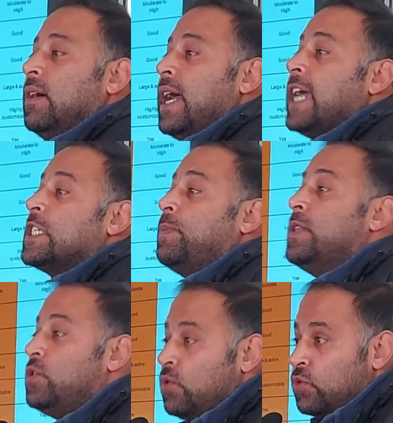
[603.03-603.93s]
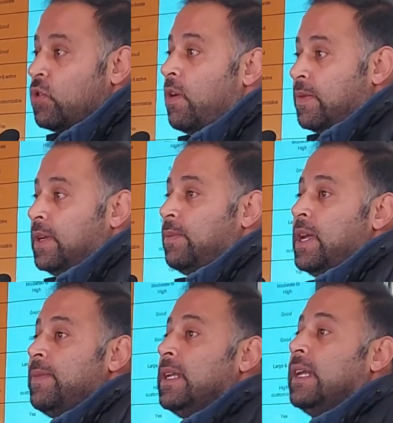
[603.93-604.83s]
expensive software,
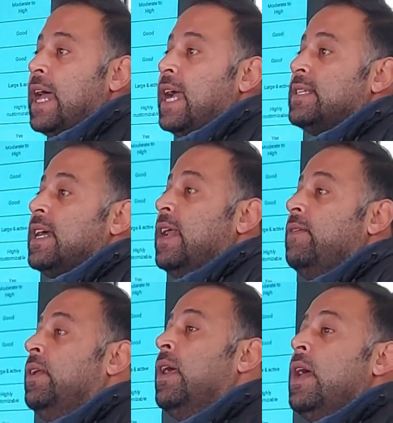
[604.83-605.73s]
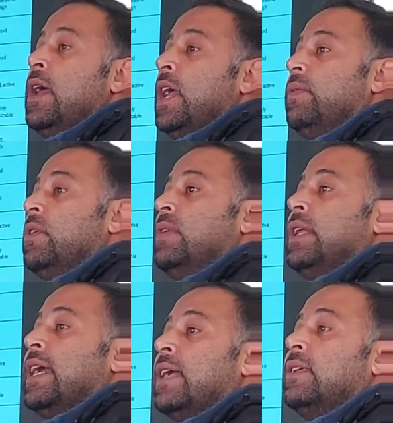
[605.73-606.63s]
maybe lakhs, and even if you
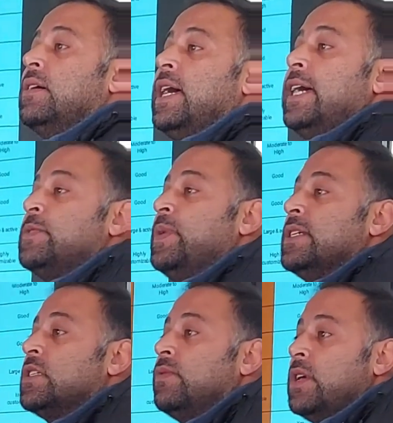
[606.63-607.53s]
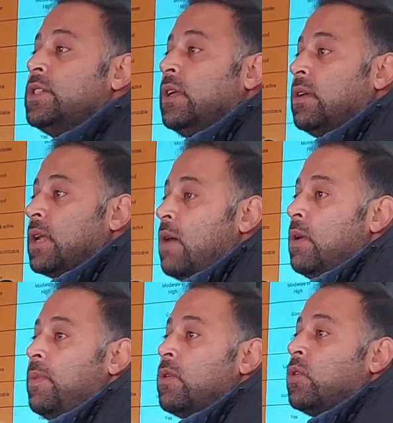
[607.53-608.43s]
will get the SPSS version around
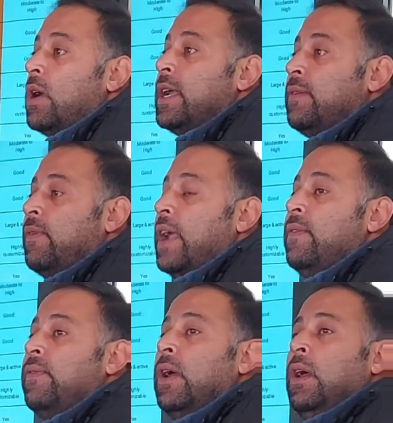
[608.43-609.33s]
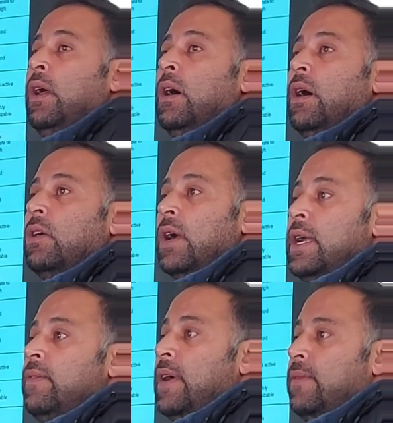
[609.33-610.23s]
about 25 I
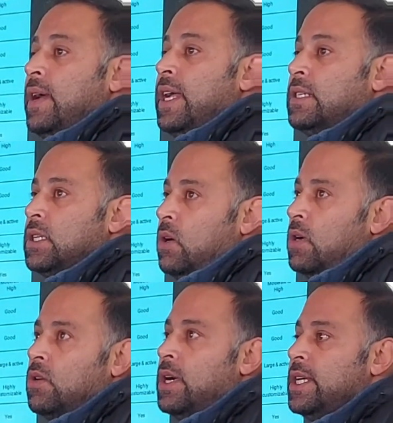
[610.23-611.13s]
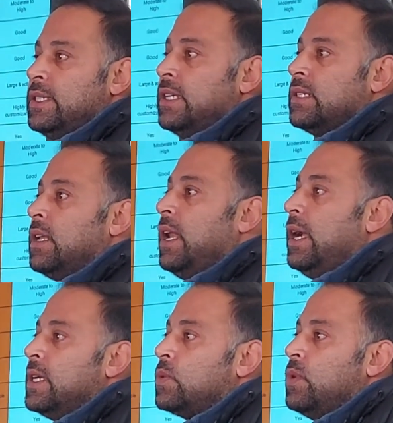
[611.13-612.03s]
guess, or 26 is the
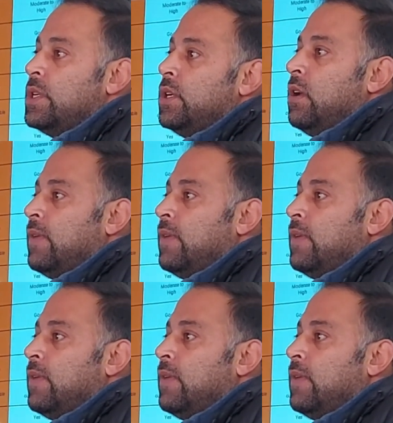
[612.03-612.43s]
latest version of